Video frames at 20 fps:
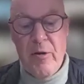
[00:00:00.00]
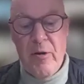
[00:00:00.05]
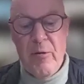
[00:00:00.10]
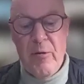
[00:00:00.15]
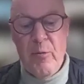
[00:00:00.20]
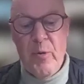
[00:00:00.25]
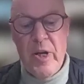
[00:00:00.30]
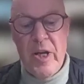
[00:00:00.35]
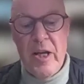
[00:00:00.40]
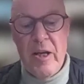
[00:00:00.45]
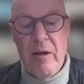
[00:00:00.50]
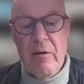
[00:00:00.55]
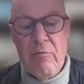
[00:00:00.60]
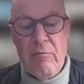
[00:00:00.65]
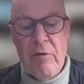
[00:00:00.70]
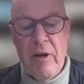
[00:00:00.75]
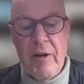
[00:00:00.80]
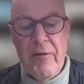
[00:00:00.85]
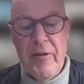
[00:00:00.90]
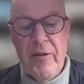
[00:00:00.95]
we
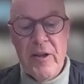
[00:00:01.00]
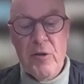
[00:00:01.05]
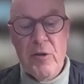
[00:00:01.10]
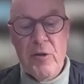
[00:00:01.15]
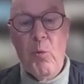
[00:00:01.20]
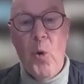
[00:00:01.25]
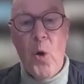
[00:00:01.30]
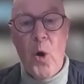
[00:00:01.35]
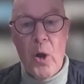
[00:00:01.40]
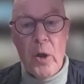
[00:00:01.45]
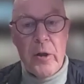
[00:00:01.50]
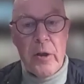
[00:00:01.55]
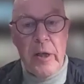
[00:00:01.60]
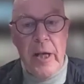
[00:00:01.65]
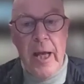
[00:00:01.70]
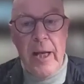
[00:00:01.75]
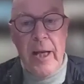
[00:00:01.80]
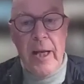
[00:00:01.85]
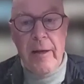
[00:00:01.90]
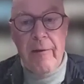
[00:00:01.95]
run this World
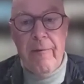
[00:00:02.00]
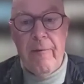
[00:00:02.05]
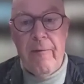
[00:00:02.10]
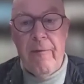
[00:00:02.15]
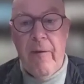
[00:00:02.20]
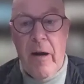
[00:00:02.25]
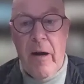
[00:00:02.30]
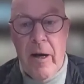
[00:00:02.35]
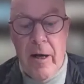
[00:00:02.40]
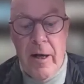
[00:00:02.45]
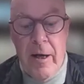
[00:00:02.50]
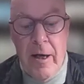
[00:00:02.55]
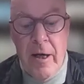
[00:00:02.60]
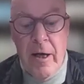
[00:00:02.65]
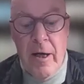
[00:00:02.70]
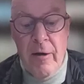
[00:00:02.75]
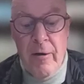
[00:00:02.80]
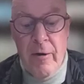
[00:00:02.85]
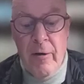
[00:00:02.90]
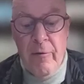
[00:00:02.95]
Organic
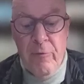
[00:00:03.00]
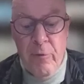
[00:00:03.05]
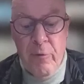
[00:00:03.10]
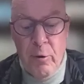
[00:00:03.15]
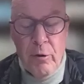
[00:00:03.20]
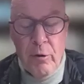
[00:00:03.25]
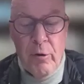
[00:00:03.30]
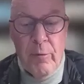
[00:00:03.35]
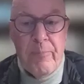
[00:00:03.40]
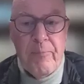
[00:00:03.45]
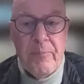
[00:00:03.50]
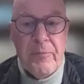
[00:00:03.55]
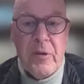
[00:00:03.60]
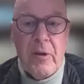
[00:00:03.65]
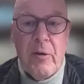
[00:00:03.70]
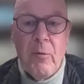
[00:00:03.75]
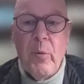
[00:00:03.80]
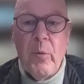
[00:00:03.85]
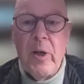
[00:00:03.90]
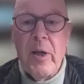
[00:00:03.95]
Forum,
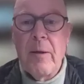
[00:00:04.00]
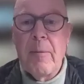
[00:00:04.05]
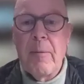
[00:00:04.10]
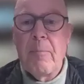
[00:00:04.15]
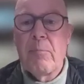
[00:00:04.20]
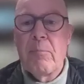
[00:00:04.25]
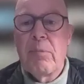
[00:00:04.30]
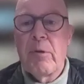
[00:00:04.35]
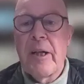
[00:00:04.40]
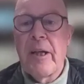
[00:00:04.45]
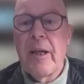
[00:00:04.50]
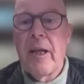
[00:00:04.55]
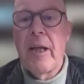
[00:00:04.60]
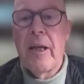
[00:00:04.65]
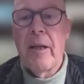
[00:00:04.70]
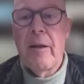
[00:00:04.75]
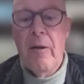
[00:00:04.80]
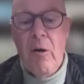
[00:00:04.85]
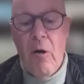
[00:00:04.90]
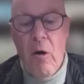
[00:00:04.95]
we bring
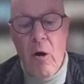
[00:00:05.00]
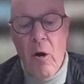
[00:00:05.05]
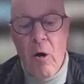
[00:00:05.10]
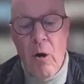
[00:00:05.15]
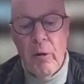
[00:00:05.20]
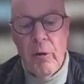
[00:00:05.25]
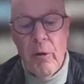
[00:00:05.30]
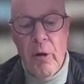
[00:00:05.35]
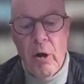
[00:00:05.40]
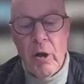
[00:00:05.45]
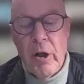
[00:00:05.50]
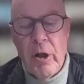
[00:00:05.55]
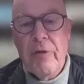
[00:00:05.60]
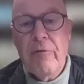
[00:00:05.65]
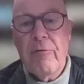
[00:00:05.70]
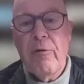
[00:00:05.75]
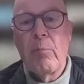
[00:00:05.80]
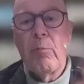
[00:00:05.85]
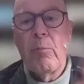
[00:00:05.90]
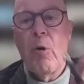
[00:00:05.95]
in all knowledge
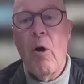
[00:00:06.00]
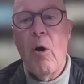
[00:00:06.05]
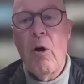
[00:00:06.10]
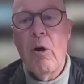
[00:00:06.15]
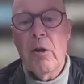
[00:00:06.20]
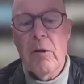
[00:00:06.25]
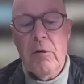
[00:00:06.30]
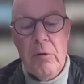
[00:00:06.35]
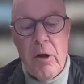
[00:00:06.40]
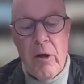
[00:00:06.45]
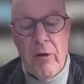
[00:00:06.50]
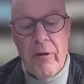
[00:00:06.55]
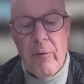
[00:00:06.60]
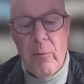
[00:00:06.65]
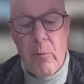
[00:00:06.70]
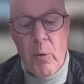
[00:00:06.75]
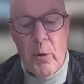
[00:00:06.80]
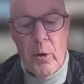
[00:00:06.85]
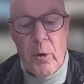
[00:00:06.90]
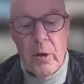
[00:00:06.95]
from all across the
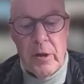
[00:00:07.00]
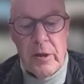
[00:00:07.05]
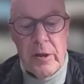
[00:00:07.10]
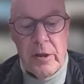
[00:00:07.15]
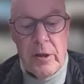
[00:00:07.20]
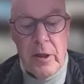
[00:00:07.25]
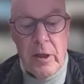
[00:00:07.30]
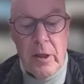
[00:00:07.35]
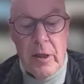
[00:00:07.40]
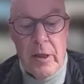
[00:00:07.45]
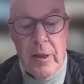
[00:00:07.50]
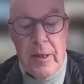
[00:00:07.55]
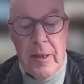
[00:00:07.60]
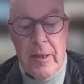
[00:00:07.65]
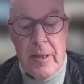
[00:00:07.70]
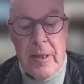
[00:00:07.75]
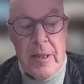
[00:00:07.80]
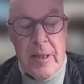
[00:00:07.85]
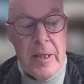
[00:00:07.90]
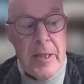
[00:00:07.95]
world
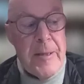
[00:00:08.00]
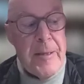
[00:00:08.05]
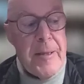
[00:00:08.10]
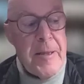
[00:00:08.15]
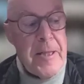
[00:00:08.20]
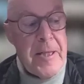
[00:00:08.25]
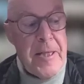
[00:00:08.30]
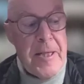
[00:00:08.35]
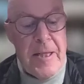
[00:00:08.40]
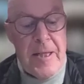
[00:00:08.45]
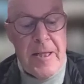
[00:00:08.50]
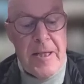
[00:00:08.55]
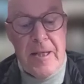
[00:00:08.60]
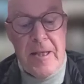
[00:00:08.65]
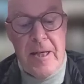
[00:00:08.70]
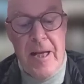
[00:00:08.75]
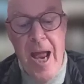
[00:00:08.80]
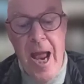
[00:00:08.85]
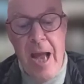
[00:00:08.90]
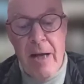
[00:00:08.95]

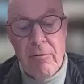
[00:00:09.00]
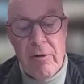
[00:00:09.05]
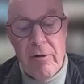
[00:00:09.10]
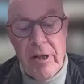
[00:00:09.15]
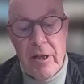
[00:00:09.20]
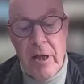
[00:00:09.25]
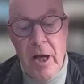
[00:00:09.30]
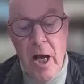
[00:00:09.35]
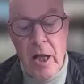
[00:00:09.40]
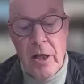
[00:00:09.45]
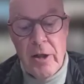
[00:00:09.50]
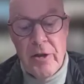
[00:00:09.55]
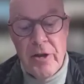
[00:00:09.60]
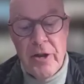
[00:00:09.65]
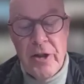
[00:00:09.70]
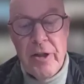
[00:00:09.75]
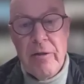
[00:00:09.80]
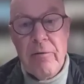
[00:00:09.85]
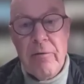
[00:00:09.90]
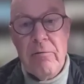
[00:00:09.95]
in
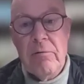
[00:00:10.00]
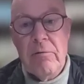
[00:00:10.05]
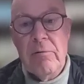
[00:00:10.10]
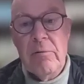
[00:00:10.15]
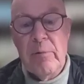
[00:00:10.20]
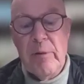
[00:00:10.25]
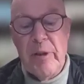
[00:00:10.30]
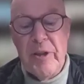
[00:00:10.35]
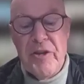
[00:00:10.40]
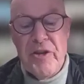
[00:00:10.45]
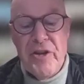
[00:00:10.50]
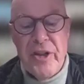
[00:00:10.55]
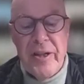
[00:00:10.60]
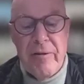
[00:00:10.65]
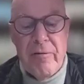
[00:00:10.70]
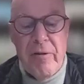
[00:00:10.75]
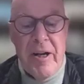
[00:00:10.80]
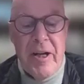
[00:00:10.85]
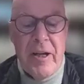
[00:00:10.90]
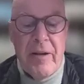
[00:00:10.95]
agroecology,
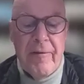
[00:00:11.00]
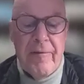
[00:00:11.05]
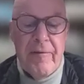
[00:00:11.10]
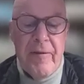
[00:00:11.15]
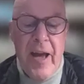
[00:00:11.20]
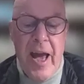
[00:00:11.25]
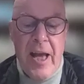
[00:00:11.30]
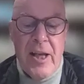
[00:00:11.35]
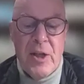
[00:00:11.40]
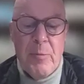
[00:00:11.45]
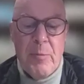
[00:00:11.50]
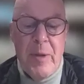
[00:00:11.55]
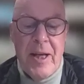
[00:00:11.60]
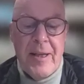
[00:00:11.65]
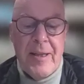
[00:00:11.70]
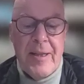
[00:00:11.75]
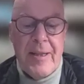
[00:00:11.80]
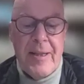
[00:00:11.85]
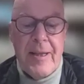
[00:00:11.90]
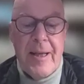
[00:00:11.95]
regenerative
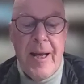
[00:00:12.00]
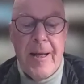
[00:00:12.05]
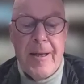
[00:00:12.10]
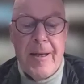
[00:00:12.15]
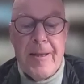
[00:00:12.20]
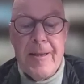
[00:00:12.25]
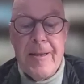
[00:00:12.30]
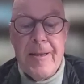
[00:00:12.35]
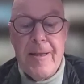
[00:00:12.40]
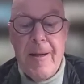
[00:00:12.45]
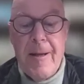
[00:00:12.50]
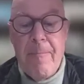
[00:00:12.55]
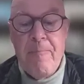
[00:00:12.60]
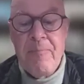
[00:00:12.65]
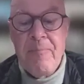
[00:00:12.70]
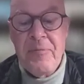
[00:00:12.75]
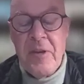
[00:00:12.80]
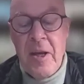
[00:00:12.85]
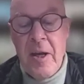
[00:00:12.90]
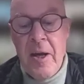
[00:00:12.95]
aspects, and
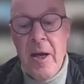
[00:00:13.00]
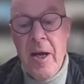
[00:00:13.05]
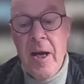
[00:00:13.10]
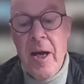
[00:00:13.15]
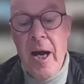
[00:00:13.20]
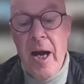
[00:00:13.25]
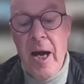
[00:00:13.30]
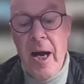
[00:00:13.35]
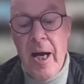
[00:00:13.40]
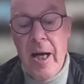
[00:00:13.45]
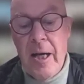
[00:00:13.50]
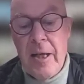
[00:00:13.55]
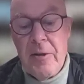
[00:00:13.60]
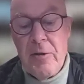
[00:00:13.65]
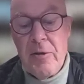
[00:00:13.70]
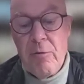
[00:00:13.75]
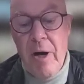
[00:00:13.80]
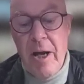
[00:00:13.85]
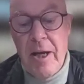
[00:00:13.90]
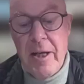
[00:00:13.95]

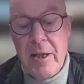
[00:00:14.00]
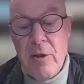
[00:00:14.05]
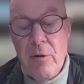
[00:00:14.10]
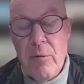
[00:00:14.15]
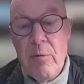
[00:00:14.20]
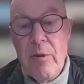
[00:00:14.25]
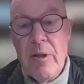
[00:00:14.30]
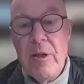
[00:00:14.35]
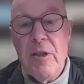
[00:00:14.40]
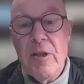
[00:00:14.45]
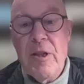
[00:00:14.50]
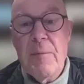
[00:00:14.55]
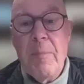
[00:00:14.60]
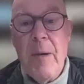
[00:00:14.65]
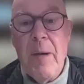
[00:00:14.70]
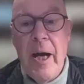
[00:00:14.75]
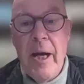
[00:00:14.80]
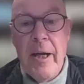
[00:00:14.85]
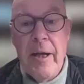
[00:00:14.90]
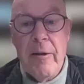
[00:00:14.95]
try to
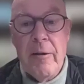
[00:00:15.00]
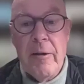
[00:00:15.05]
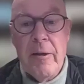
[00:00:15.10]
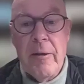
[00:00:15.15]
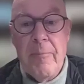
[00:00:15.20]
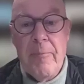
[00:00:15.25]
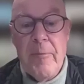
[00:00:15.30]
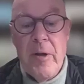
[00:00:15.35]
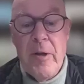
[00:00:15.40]
inspire